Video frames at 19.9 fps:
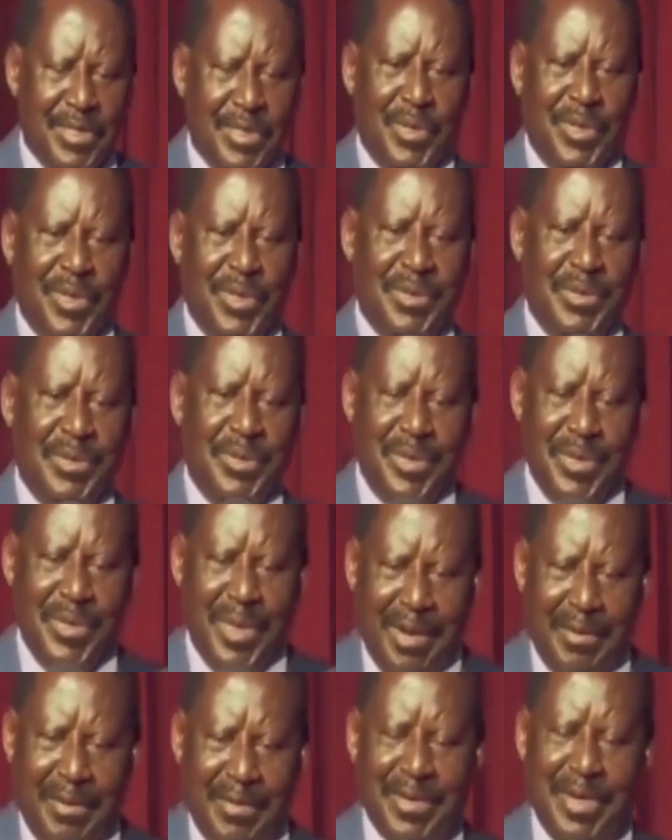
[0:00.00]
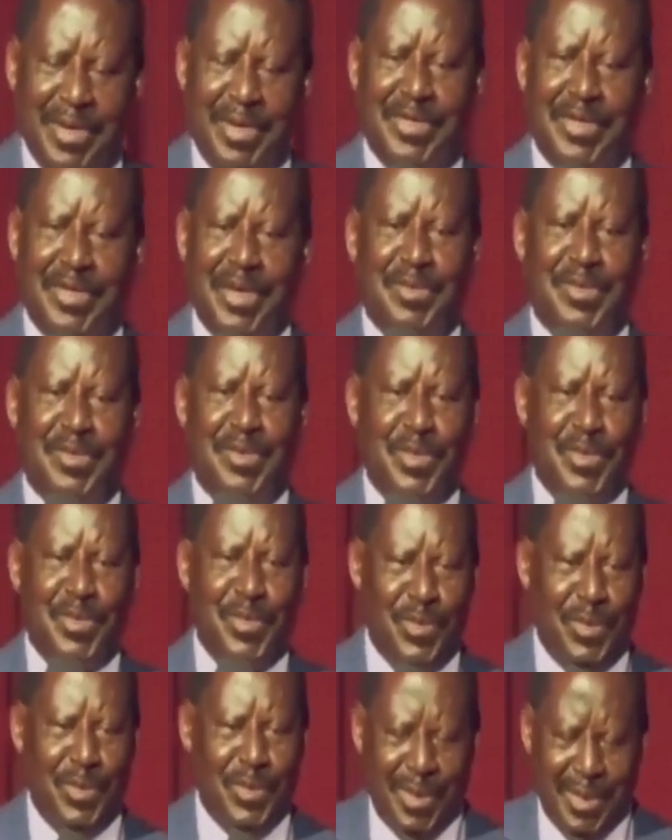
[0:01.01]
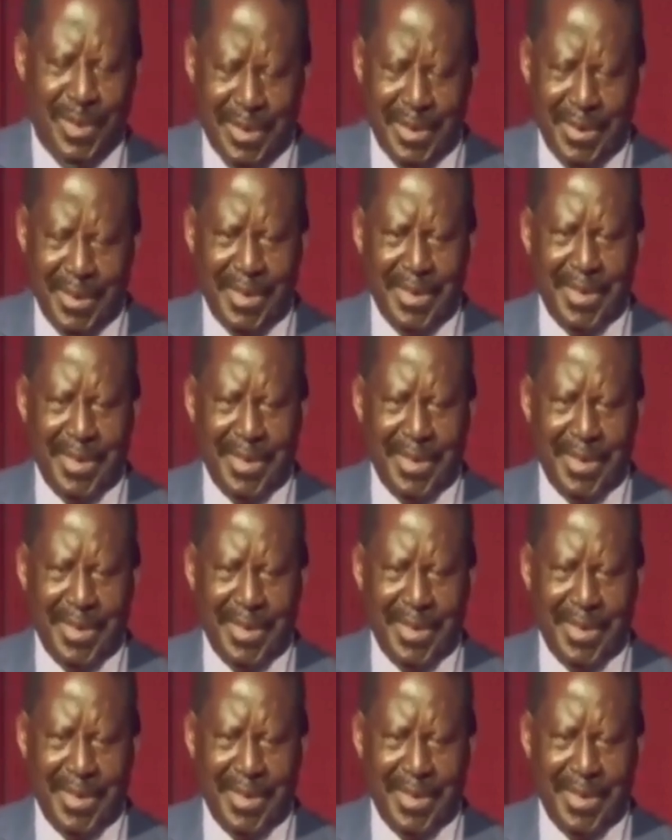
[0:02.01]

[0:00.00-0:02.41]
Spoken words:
So you have a job to do.